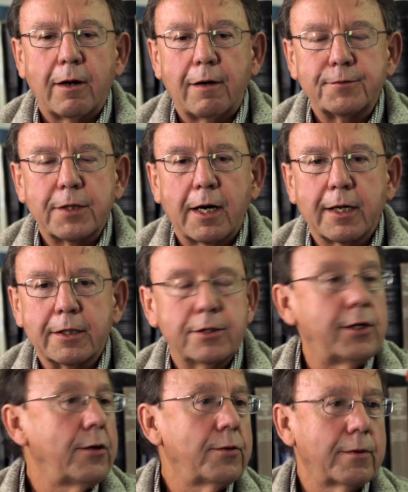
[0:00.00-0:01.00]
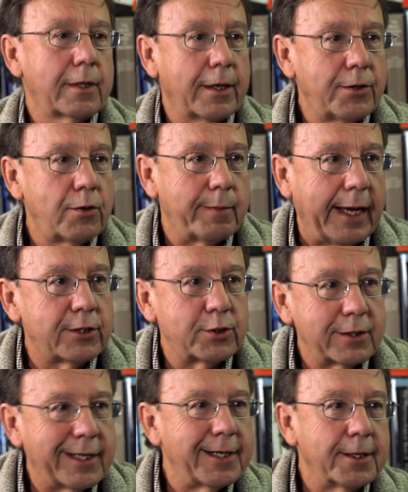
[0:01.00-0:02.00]
off target. You know, can you
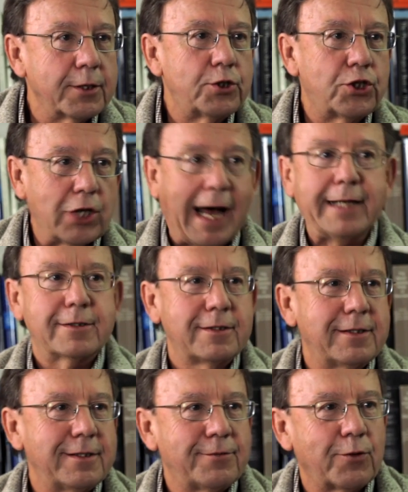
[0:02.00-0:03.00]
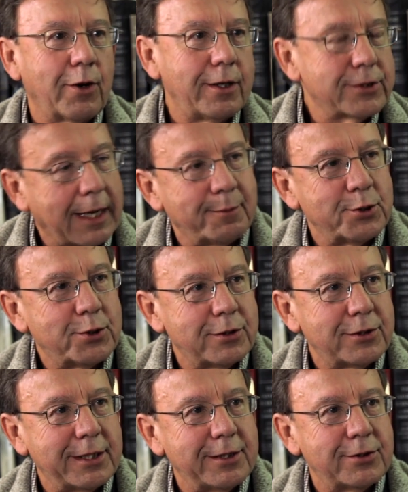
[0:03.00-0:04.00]
imagine getting a shot for Alzheimer's
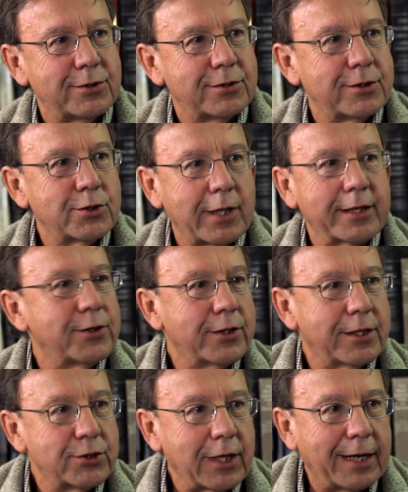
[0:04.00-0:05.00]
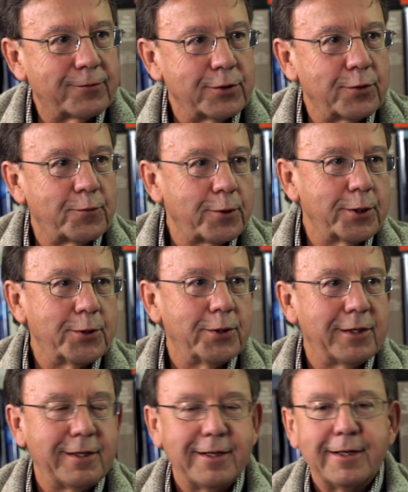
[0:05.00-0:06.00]
disease, just like you get a shot for the flu?
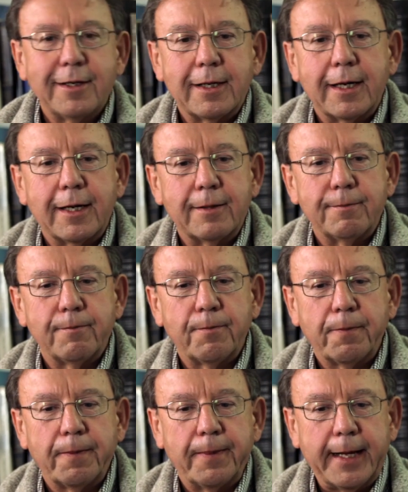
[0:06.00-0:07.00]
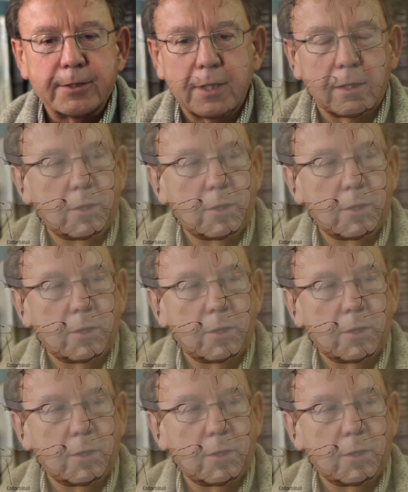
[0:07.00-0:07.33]
um, that's our